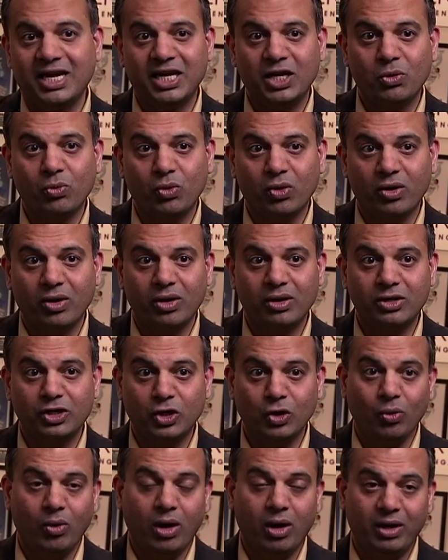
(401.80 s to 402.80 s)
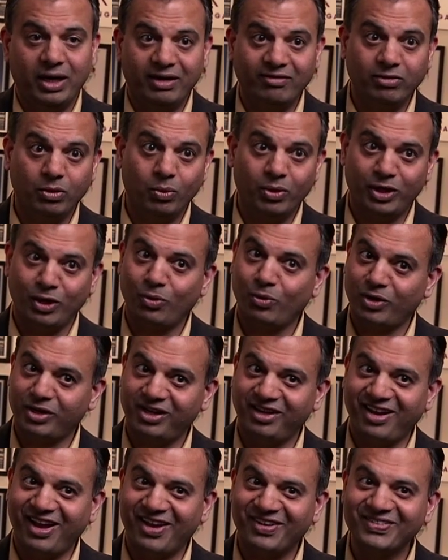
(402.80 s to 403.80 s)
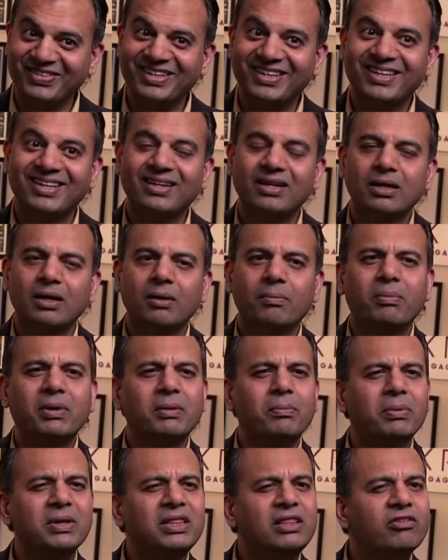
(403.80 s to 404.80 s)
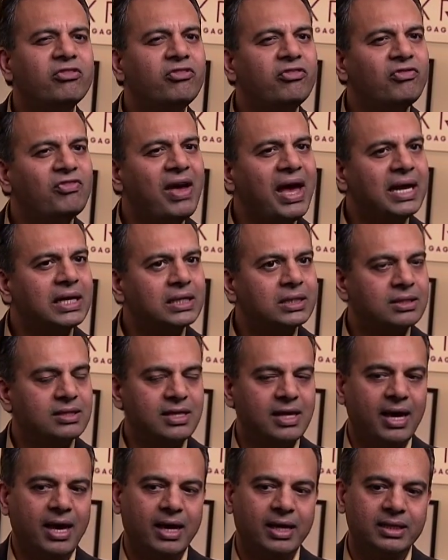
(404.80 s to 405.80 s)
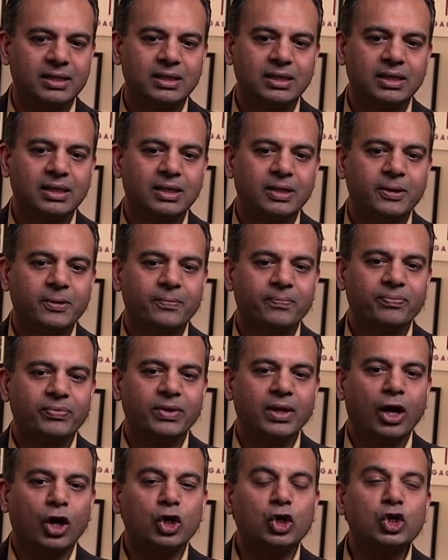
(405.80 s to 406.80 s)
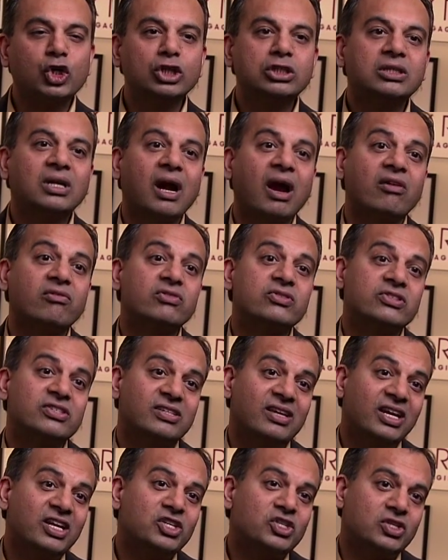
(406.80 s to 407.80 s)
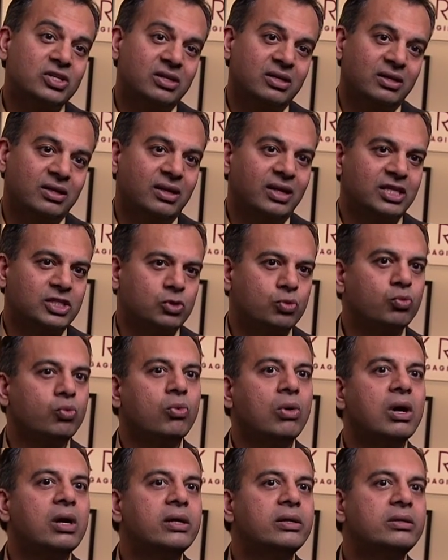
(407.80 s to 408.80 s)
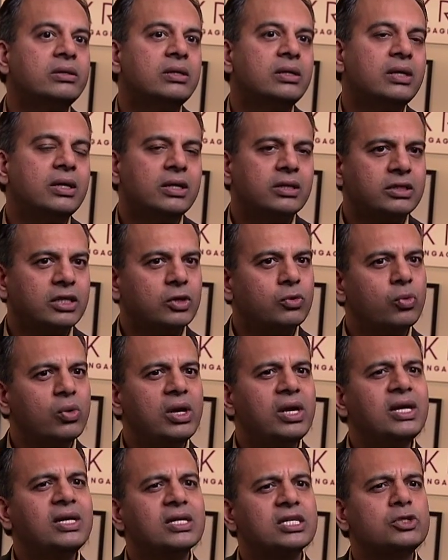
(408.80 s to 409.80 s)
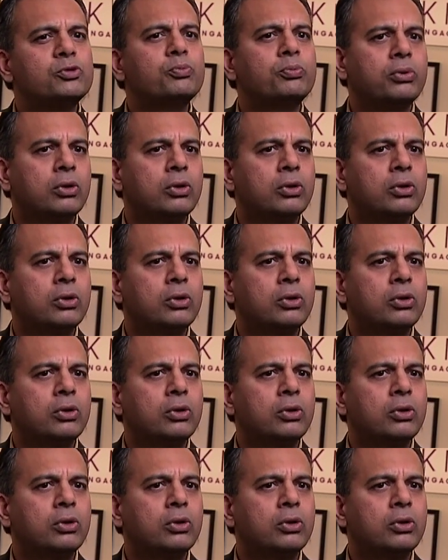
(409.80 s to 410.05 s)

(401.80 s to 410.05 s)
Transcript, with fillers: anywhere you are, even when you're working out. But but the fact that a good conversation is one that really does